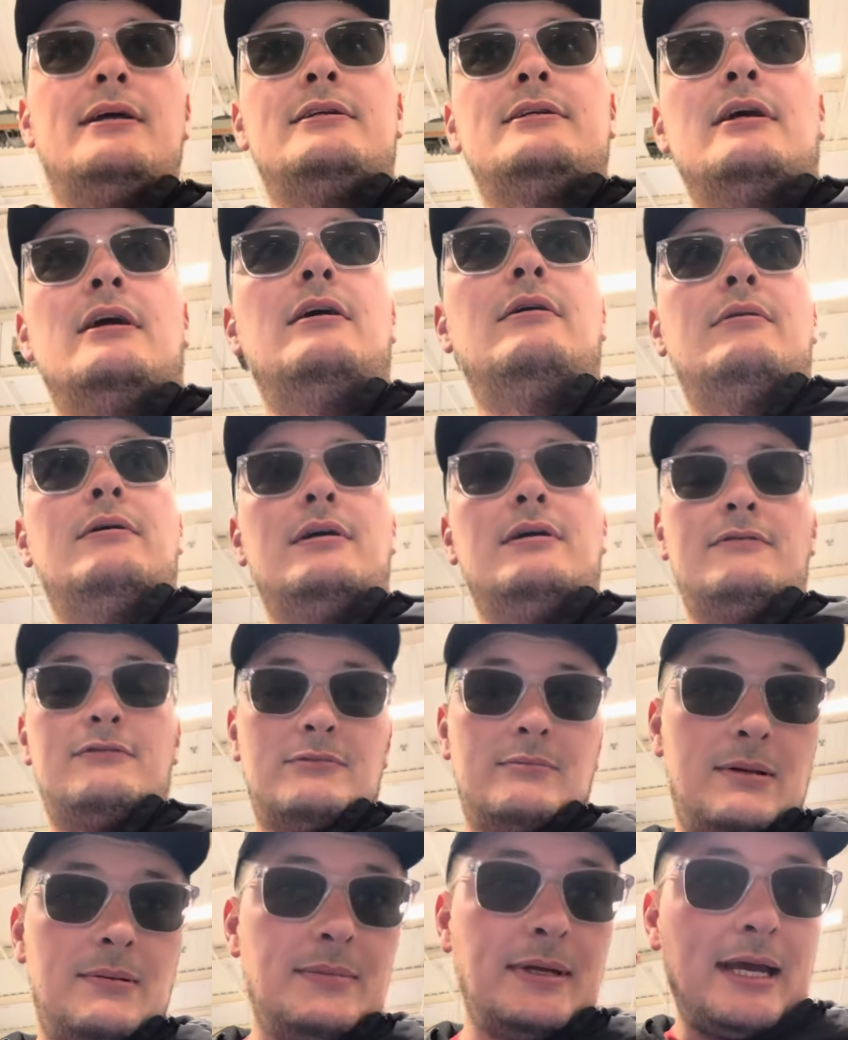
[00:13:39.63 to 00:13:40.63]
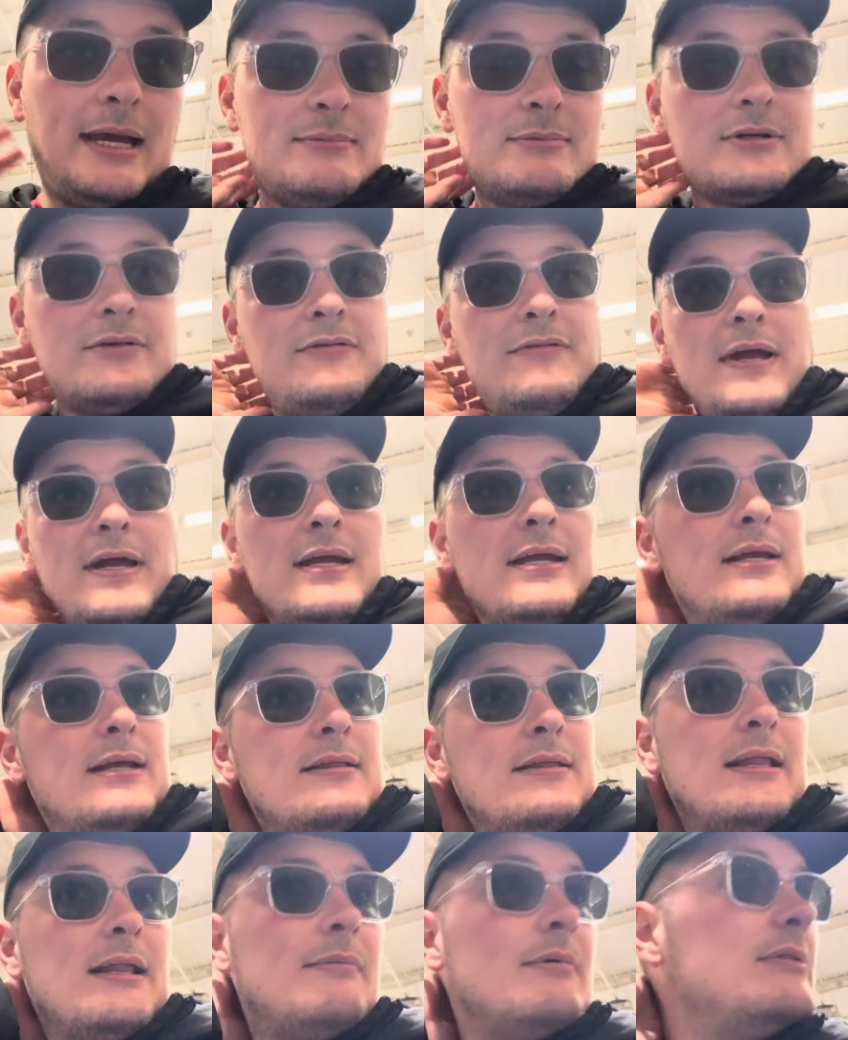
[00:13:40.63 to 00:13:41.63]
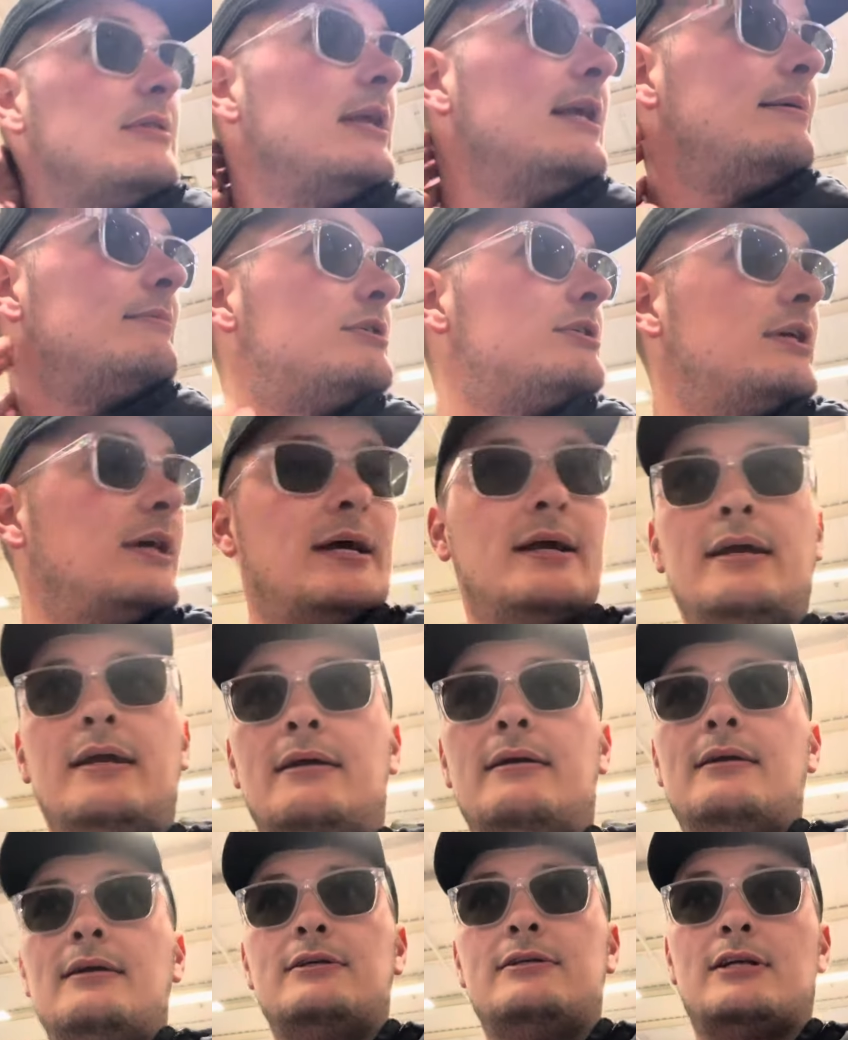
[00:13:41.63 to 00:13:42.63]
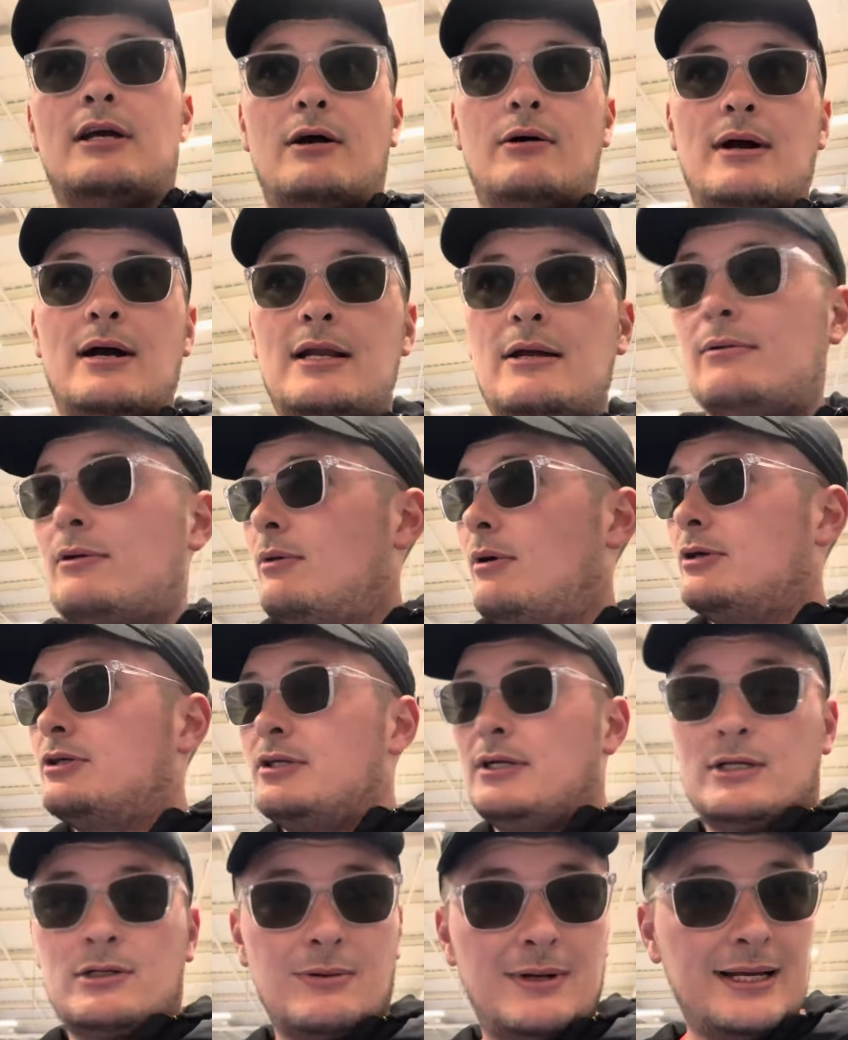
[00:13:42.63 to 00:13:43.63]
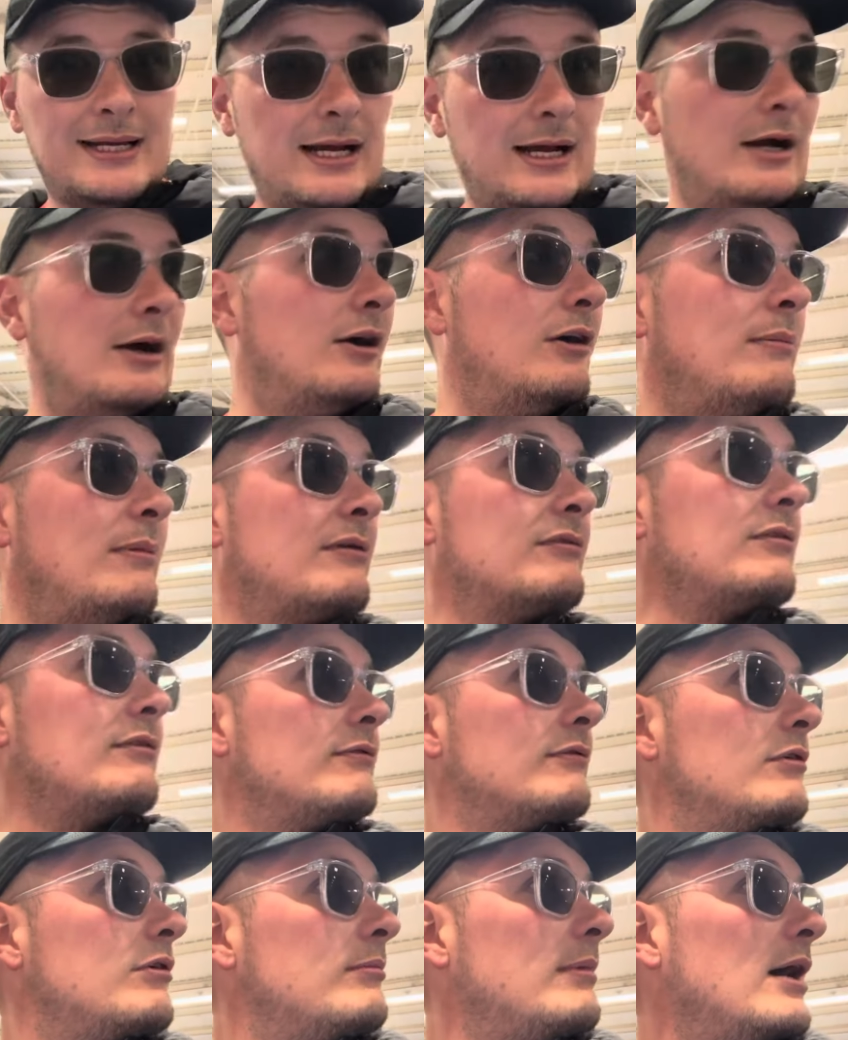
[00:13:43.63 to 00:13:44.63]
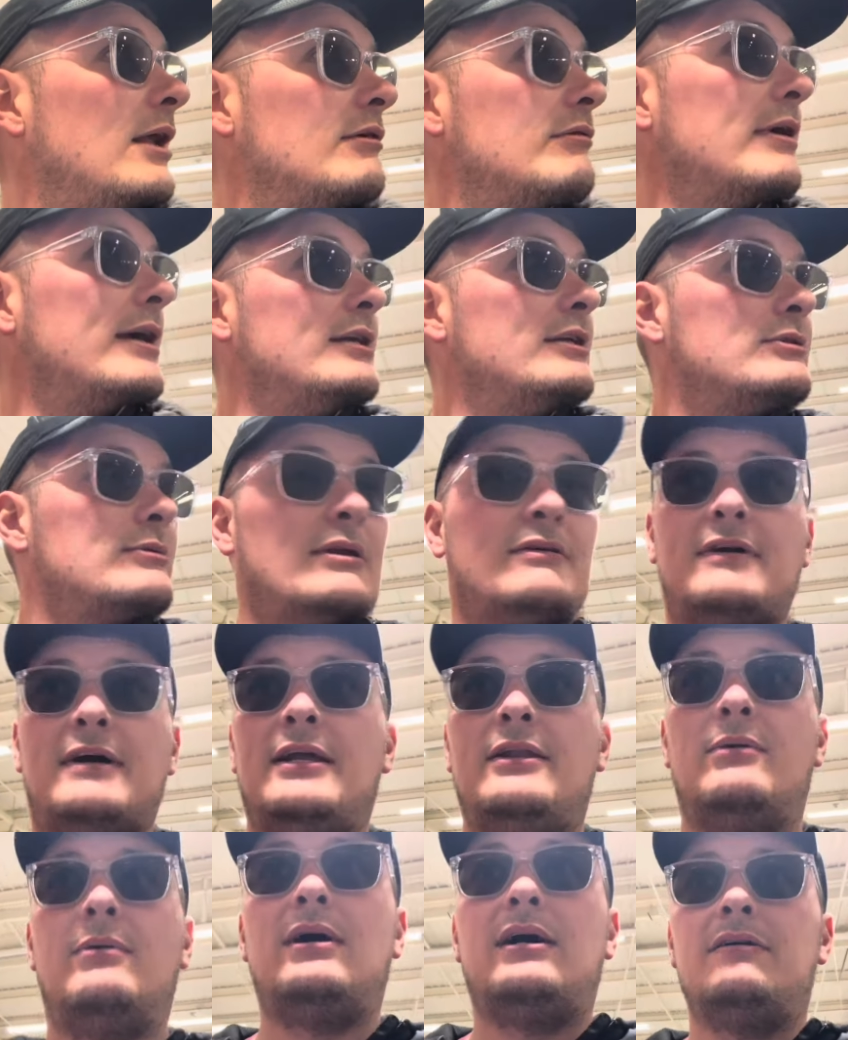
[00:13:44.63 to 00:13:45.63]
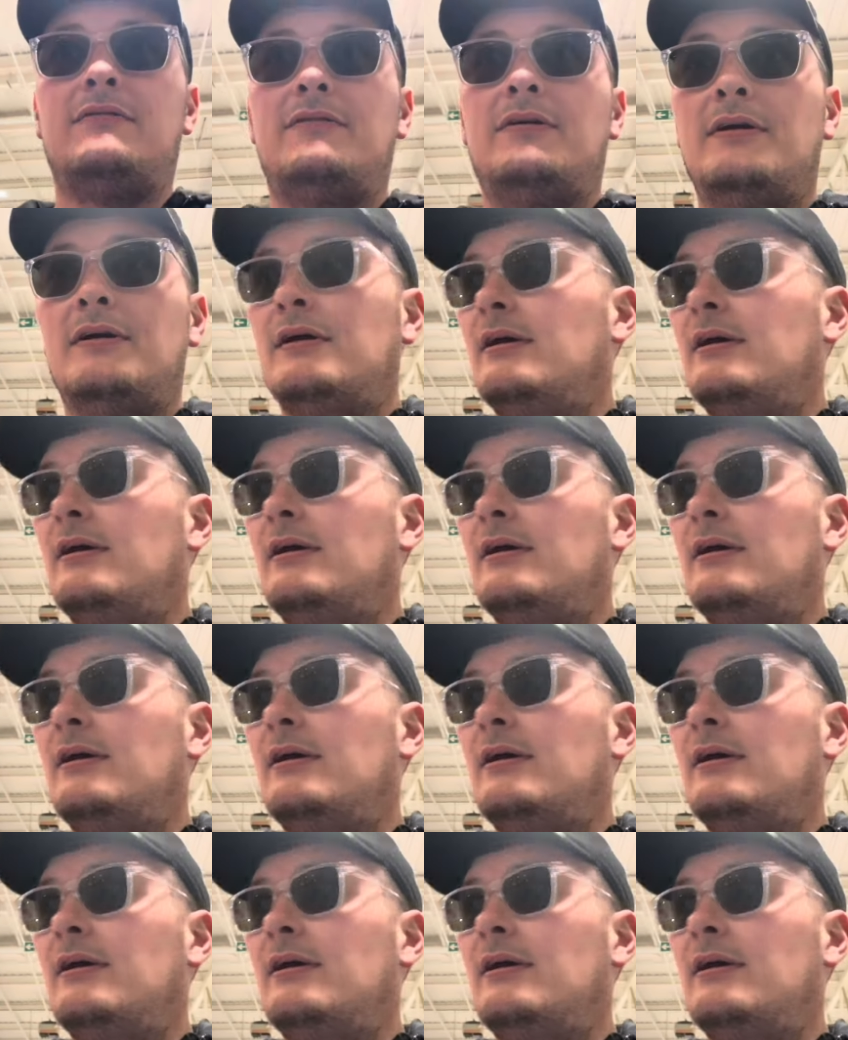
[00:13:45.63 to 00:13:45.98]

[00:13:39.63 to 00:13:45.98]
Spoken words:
So if some of them games are fake, then I'm in deep shit. So anyone watching this, when I get home after I've come out of the range and I find a wife,